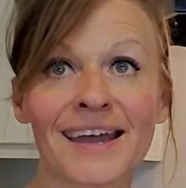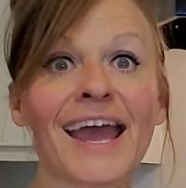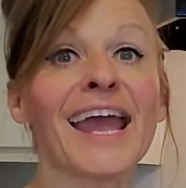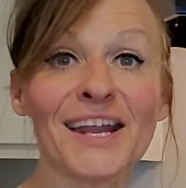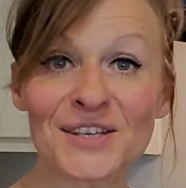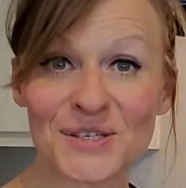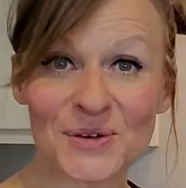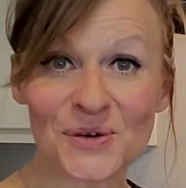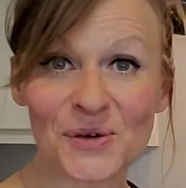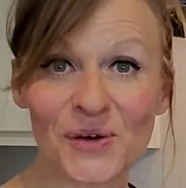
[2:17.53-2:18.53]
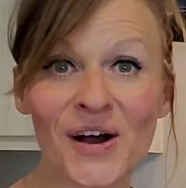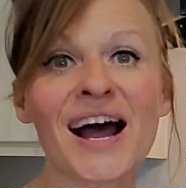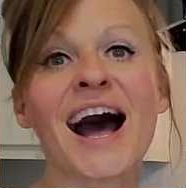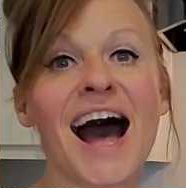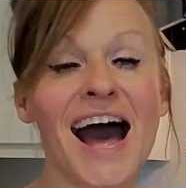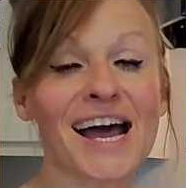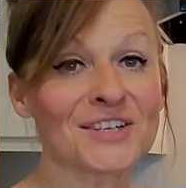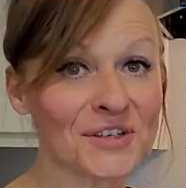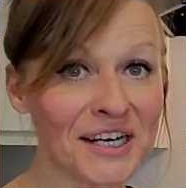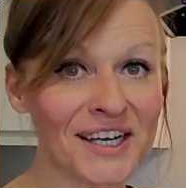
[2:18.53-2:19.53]
and school, I
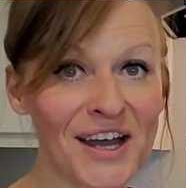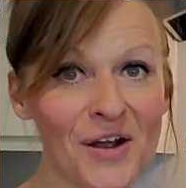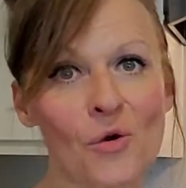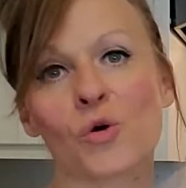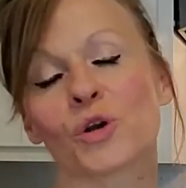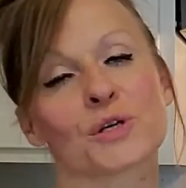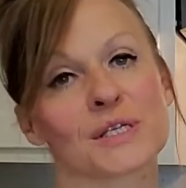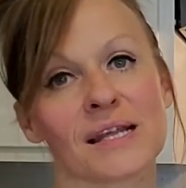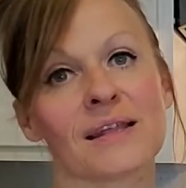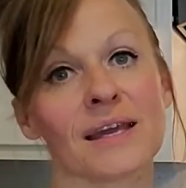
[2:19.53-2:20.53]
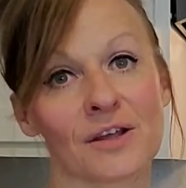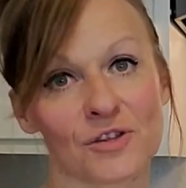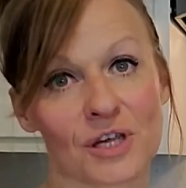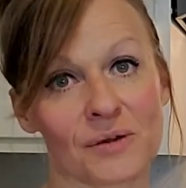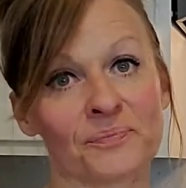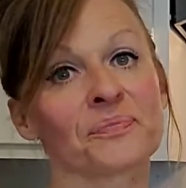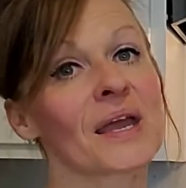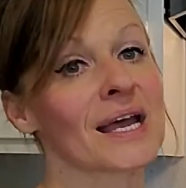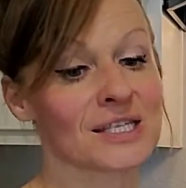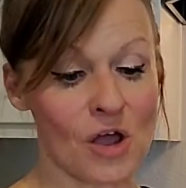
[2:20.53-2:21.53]
try to cut corners in the kitchen
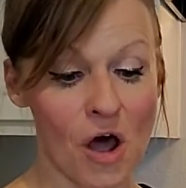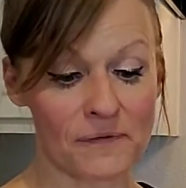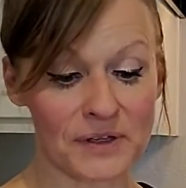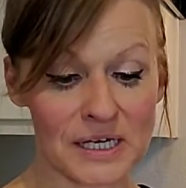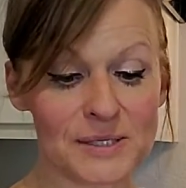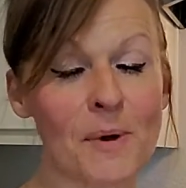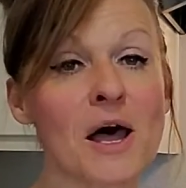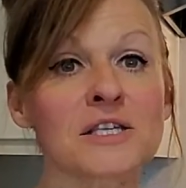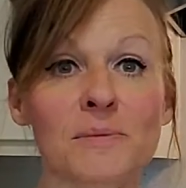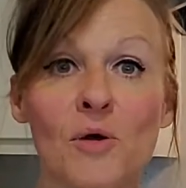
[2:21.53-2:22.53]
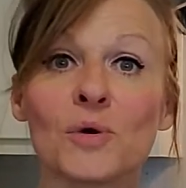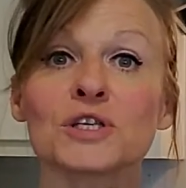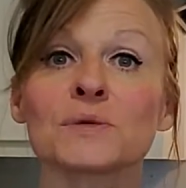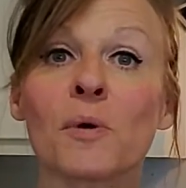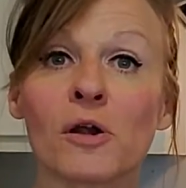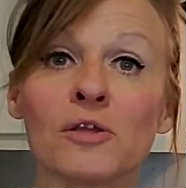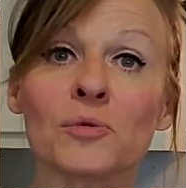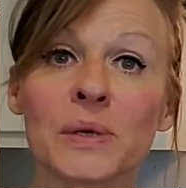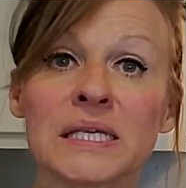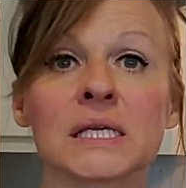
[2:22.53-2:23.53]
as often as possible, which is part of
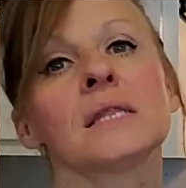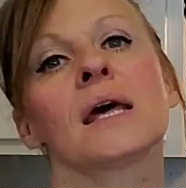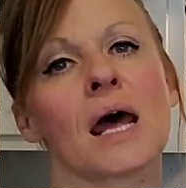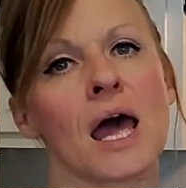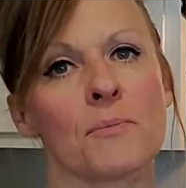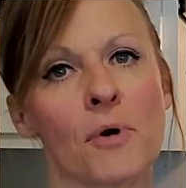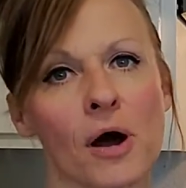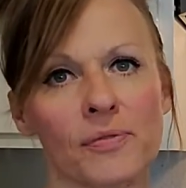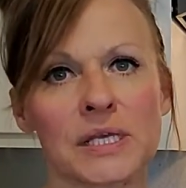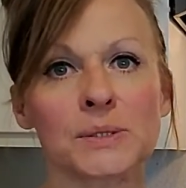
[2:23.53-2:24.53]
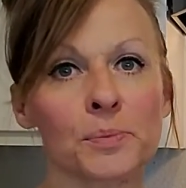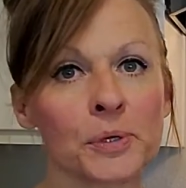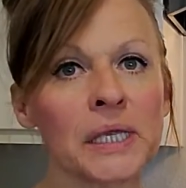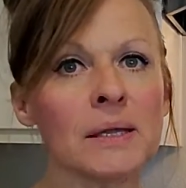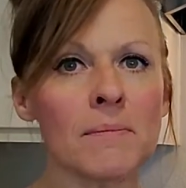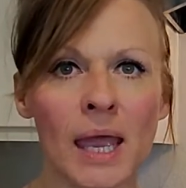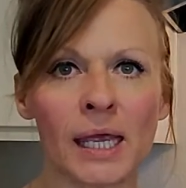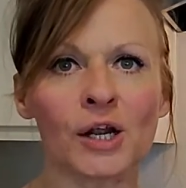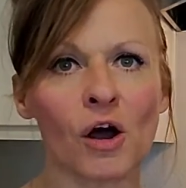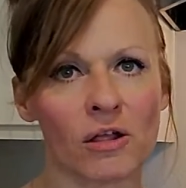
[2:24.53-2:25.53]
the reason that I bought this
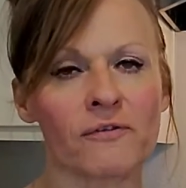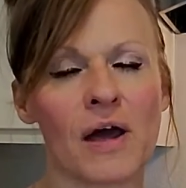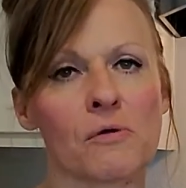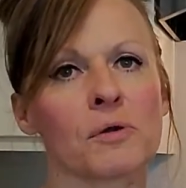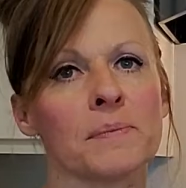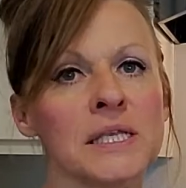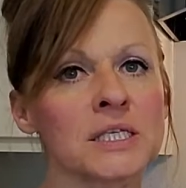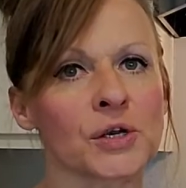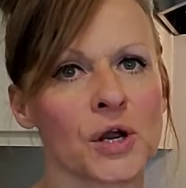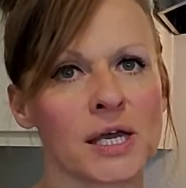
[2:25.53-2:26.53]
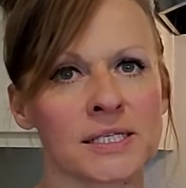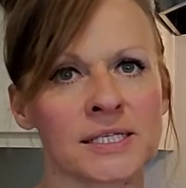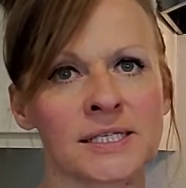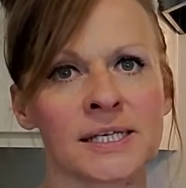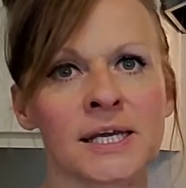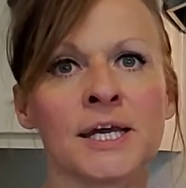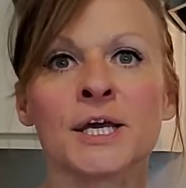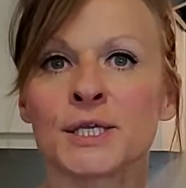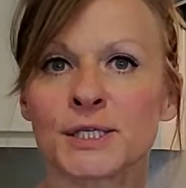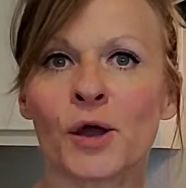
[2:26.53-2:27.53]
pre-made cauliflower pizza crust.
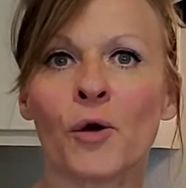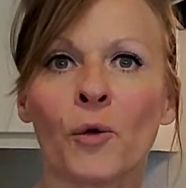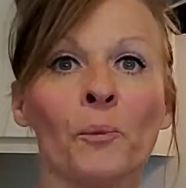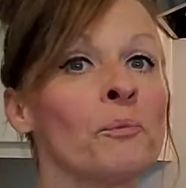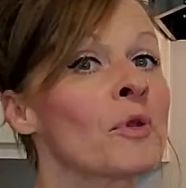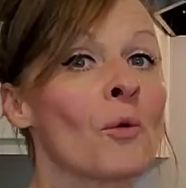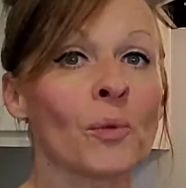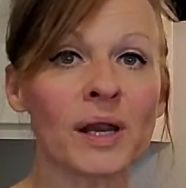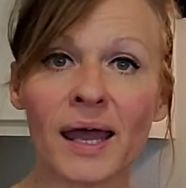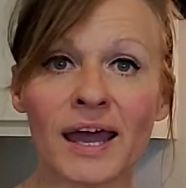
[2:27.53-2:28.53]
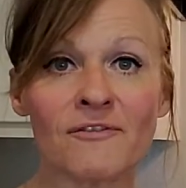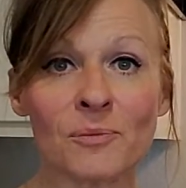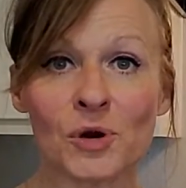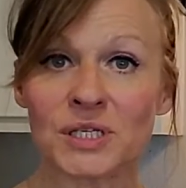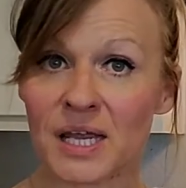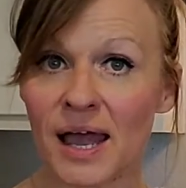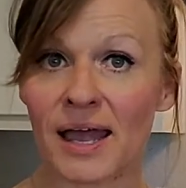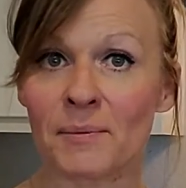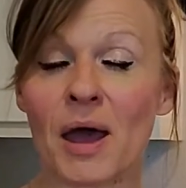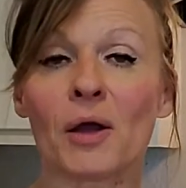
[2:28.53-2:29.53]
So when I have more
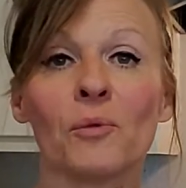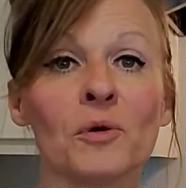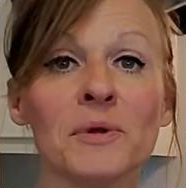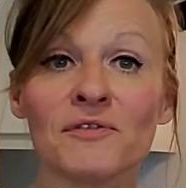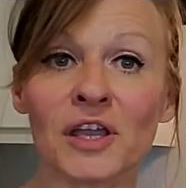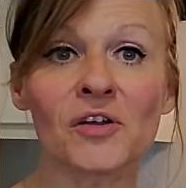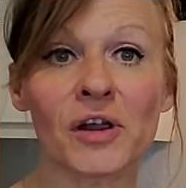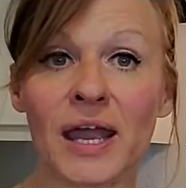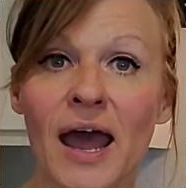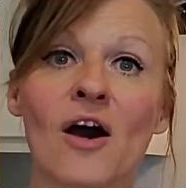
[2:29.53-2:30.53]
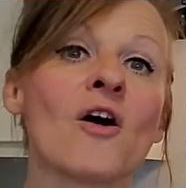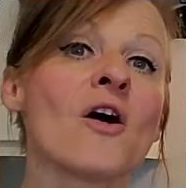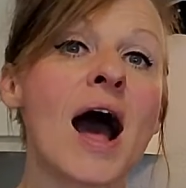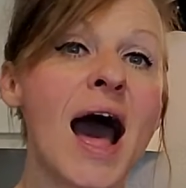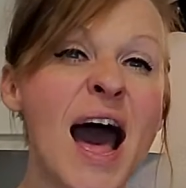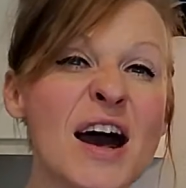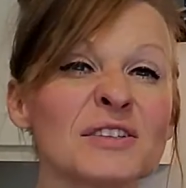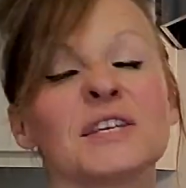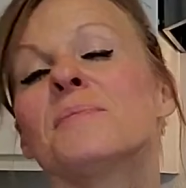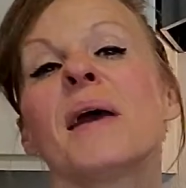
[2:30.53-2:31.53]
time, I will be figuring out how
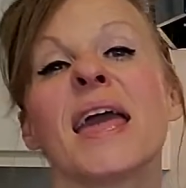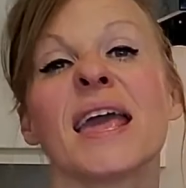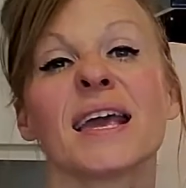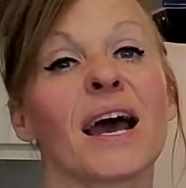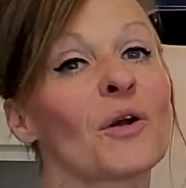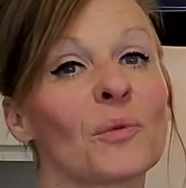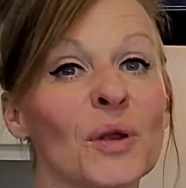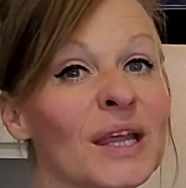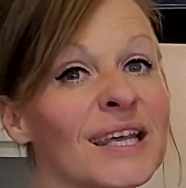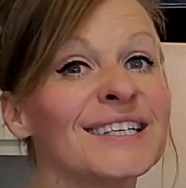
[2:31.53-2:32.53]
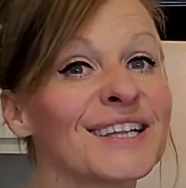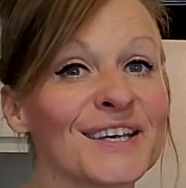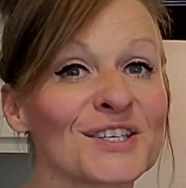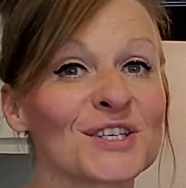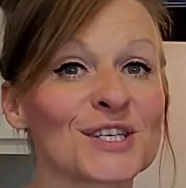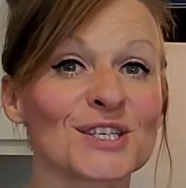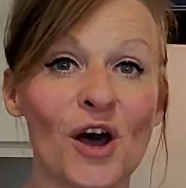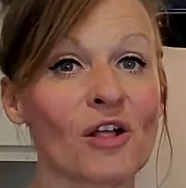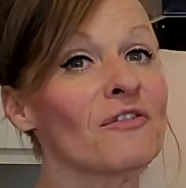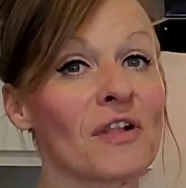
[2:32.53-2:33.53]
to make a really delicious
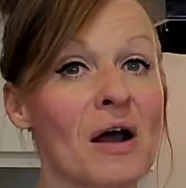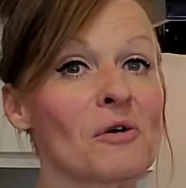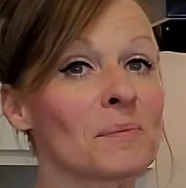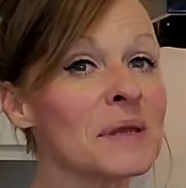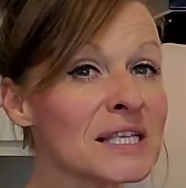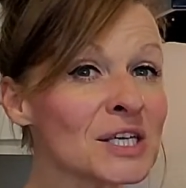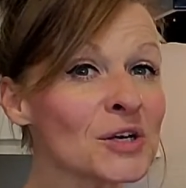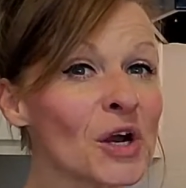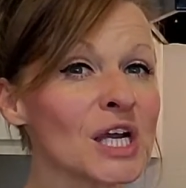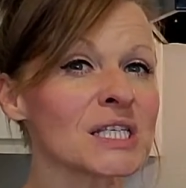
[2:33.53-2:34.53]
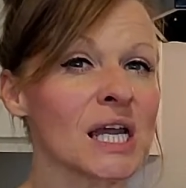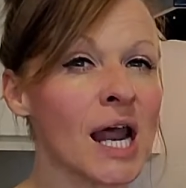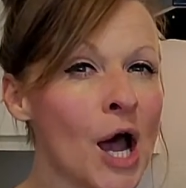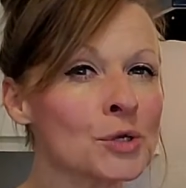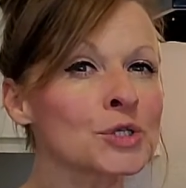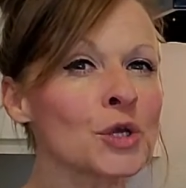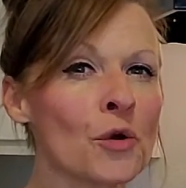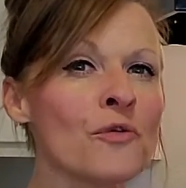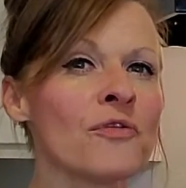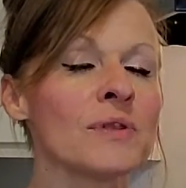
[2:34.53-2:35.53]
cauliflower pizza crust, and I'll
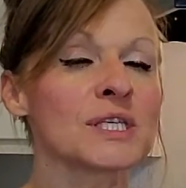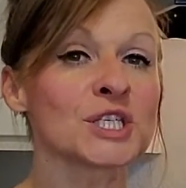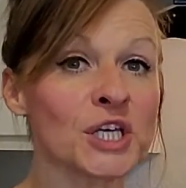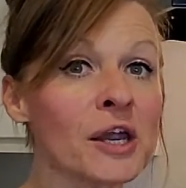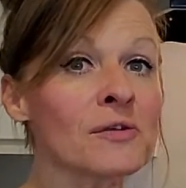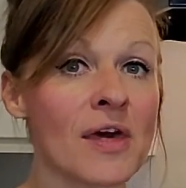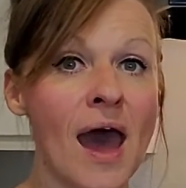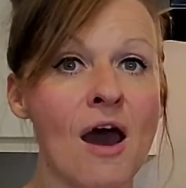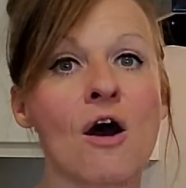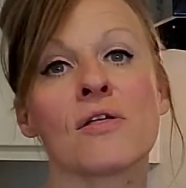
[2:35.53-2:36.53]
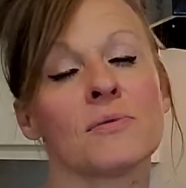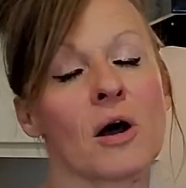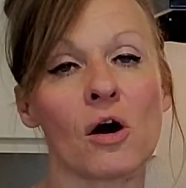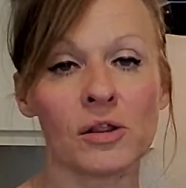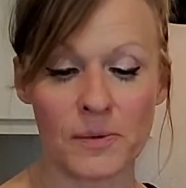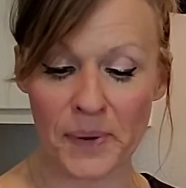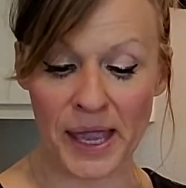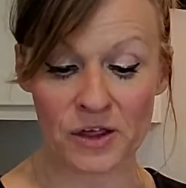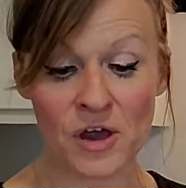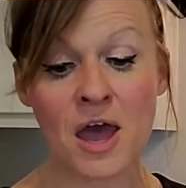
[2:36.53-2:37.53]
share that on the page.